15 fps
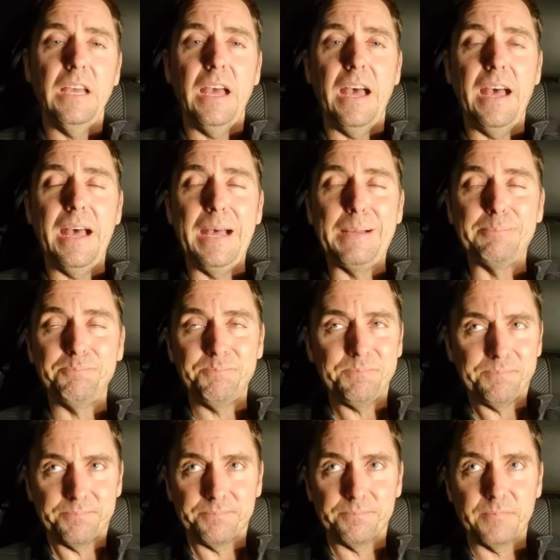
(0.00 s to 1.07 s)
And
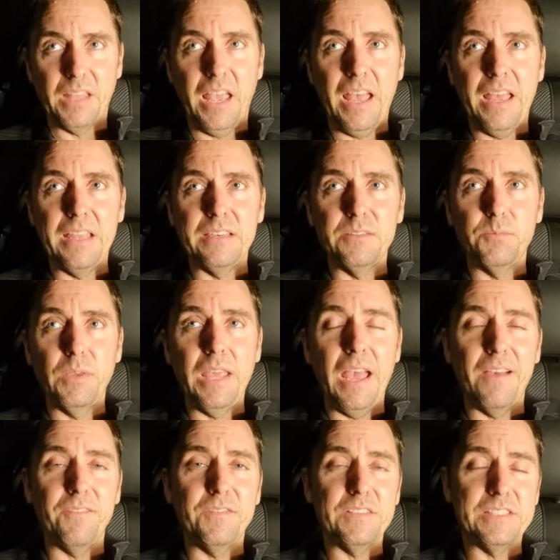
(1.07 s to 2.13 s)
we
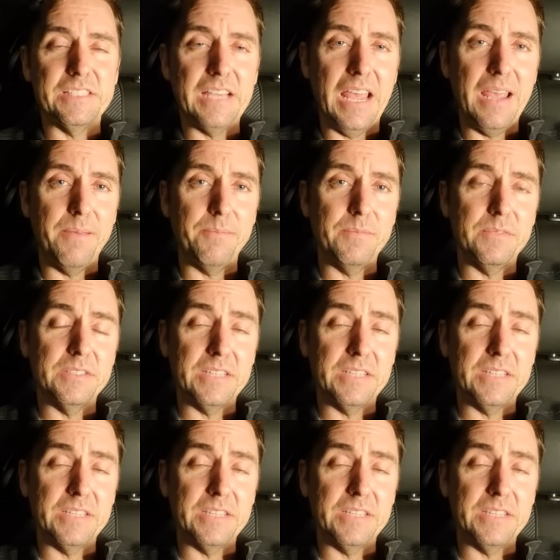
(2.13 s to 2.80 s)
have Sam